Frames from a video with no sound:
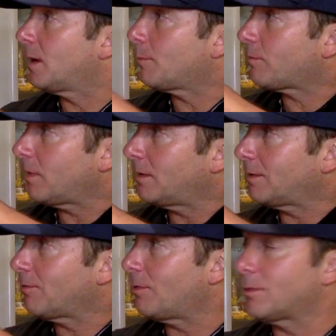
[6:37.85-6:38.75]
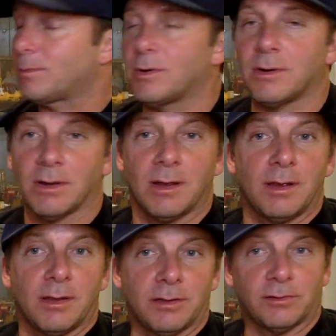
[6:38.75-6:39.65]
and Brandon Cronenberg
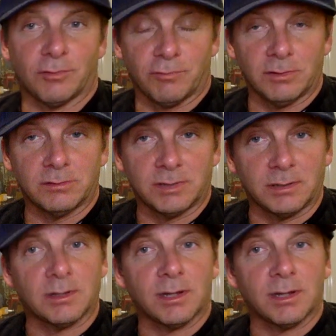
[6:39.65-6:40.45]
is the real deal.